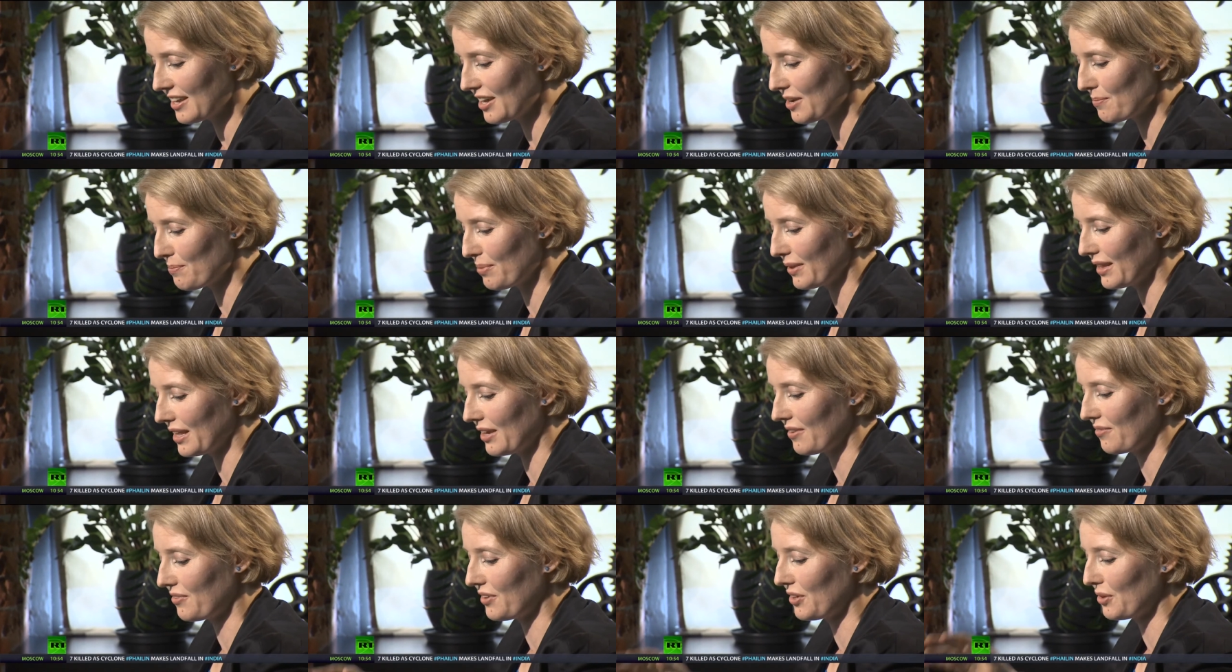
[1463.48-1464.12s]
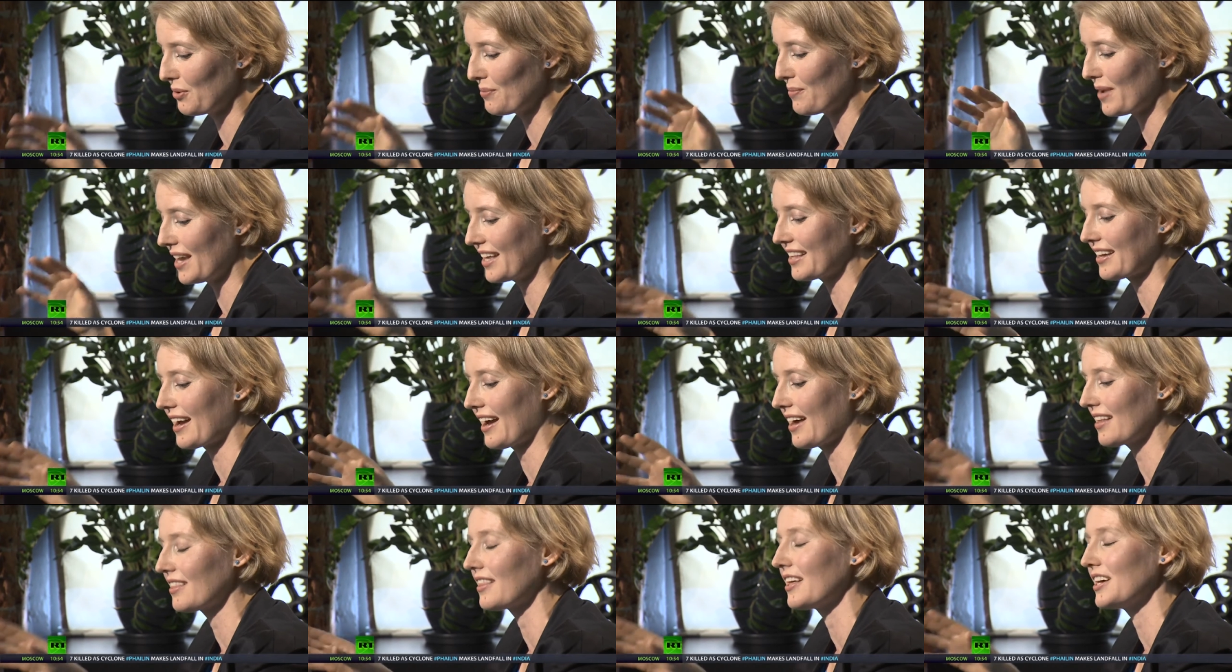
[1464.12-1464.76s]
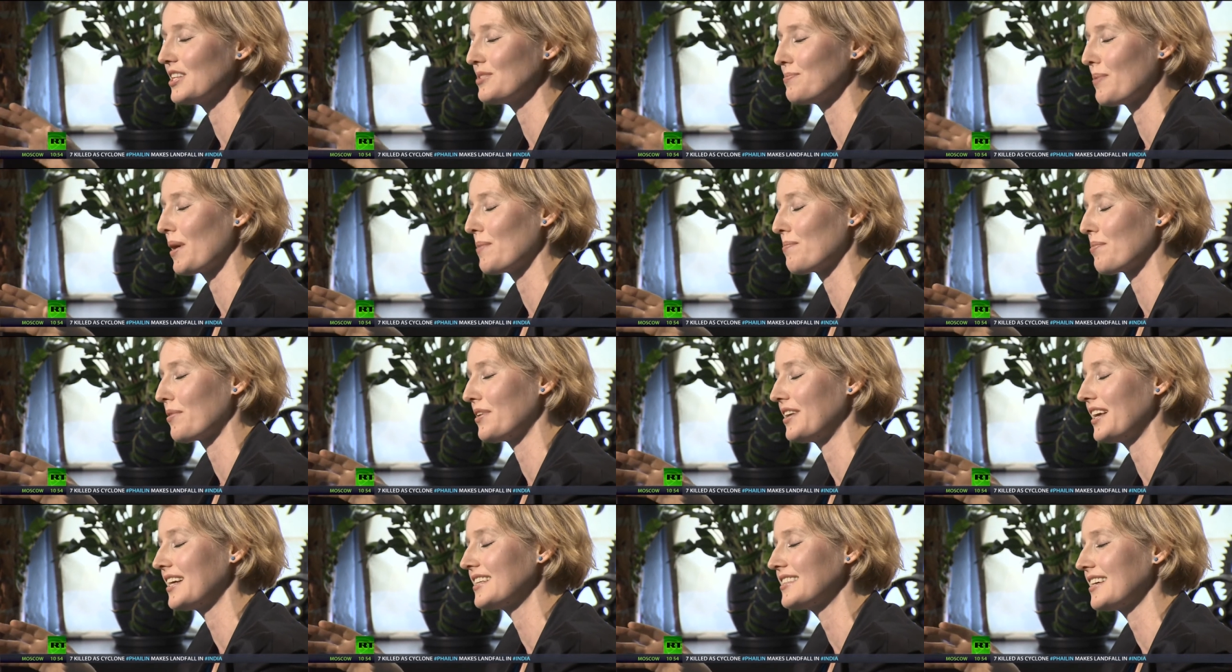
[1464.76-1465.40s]
I believe, you made headlines by
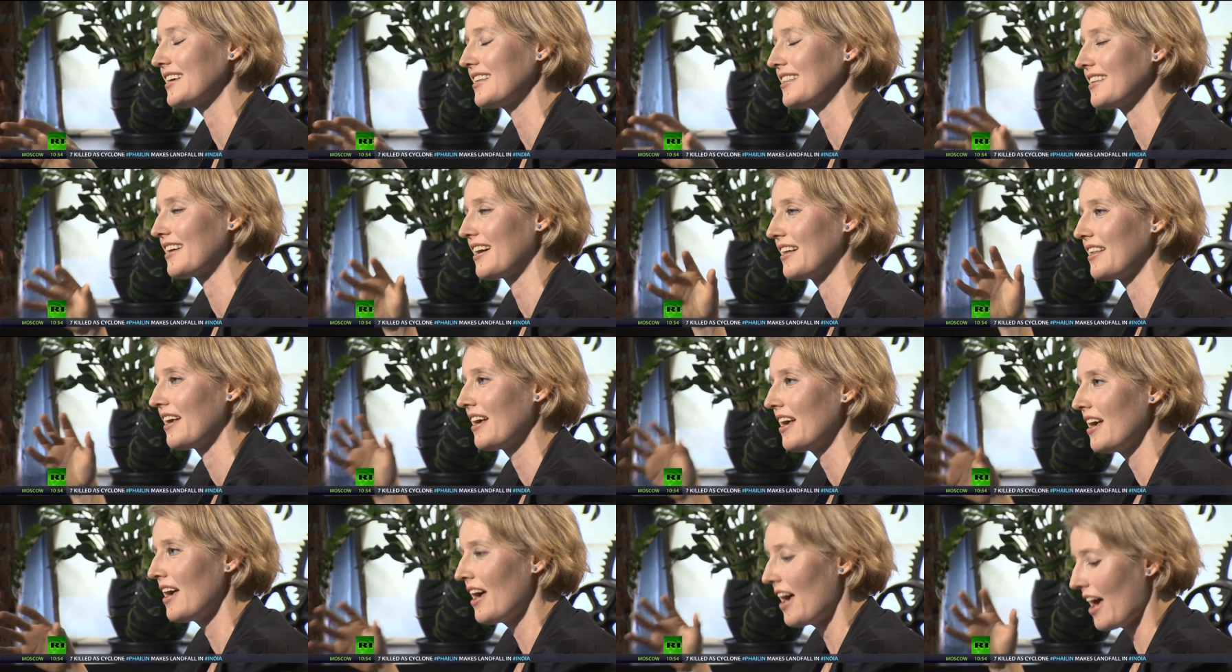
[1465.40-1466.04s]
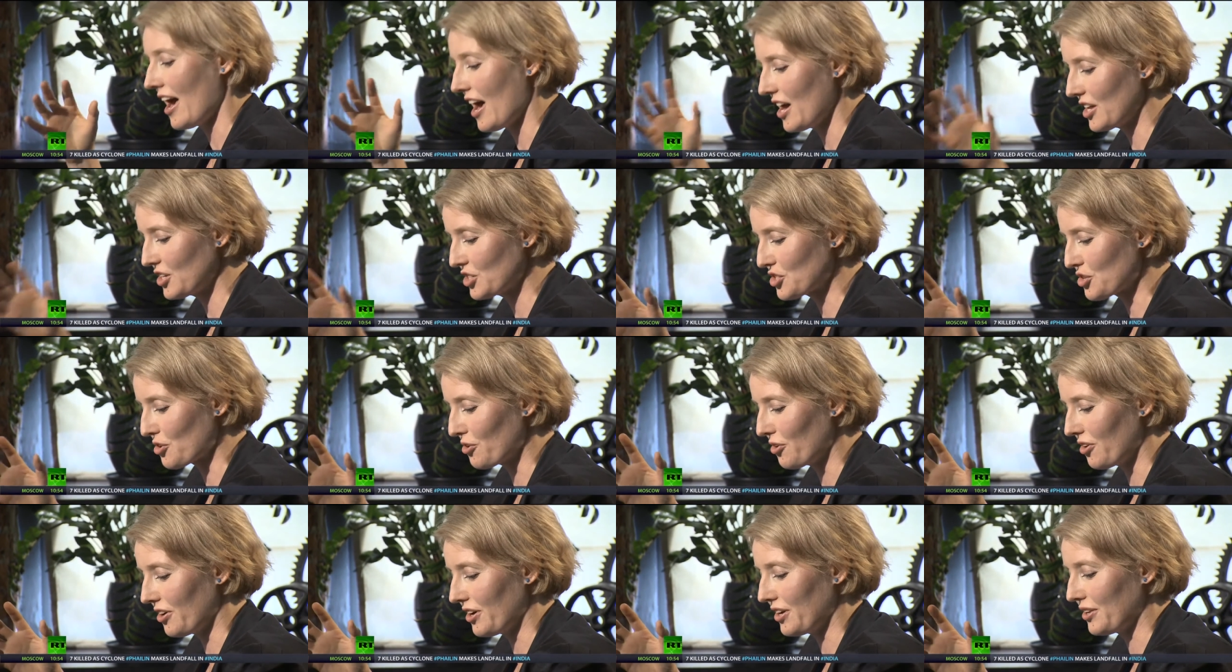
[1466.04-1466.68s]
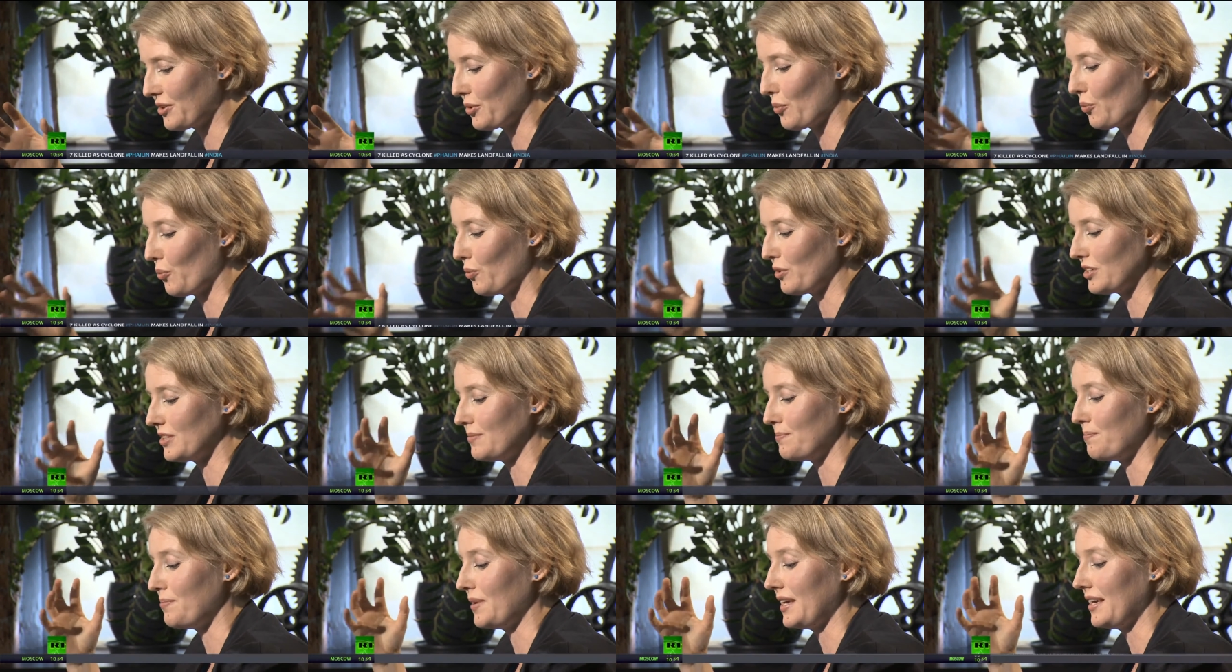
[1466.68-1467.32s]
predicting that Android
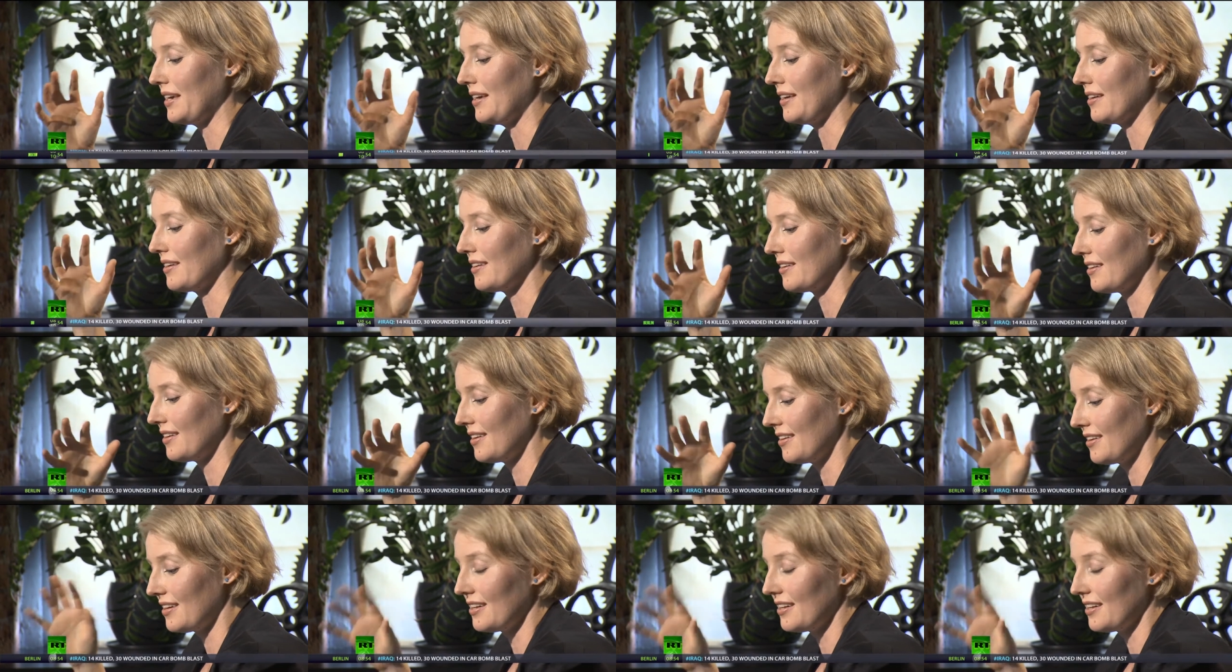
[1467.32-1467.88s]
would be